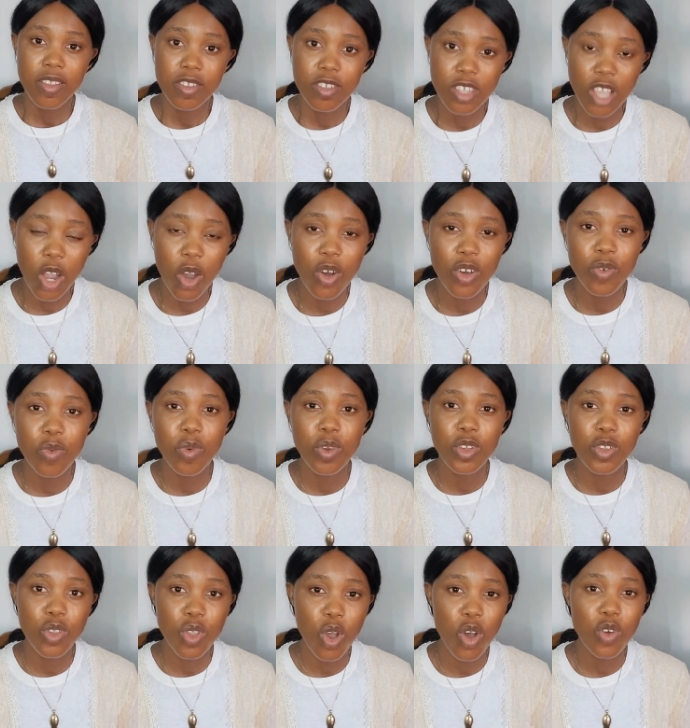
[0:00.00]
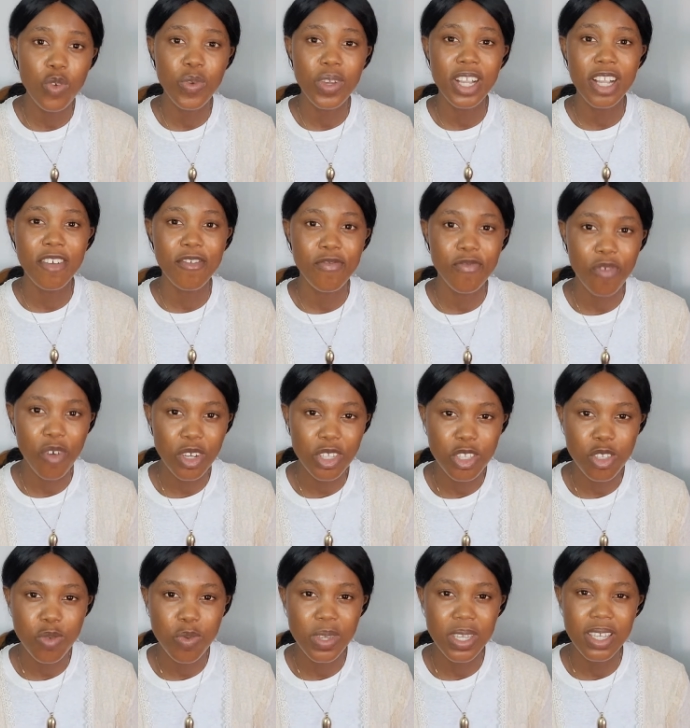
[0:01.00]
second week, third week, and
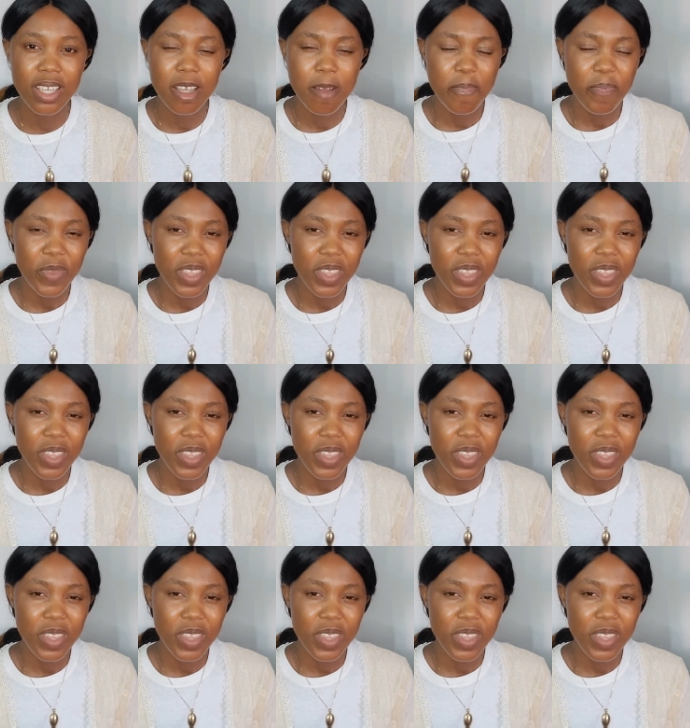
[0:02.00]
fourth week,